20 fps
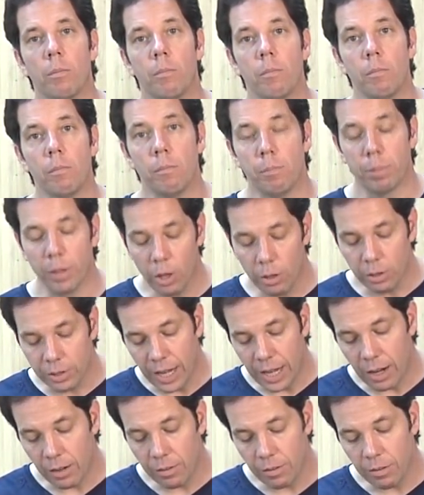blows
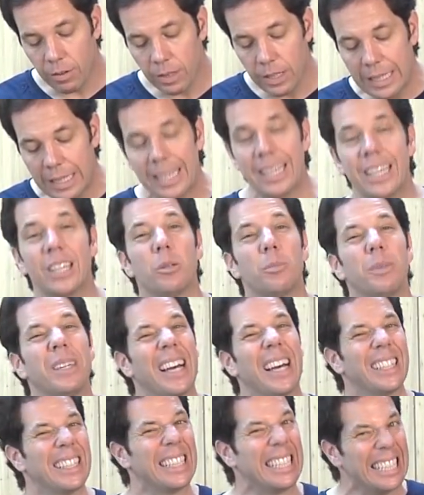out, it'll be
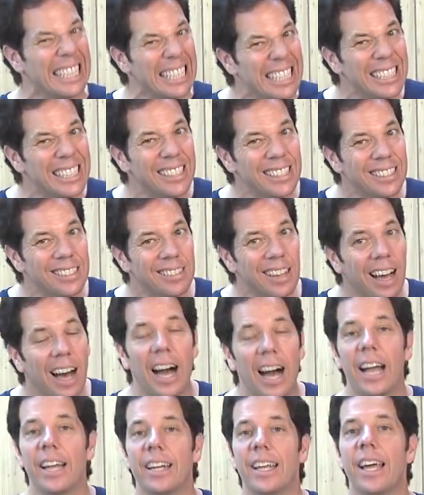on the
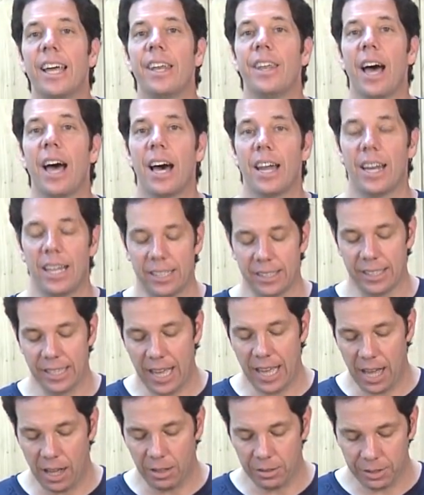inside and not on the
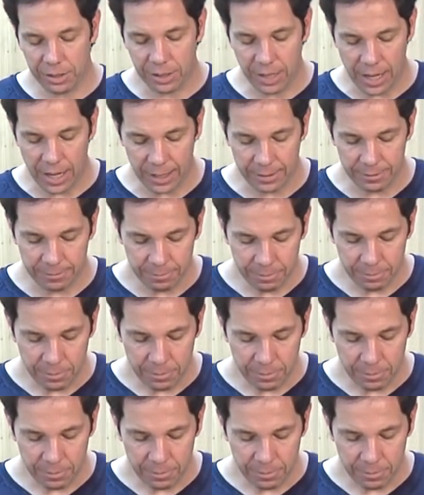outside.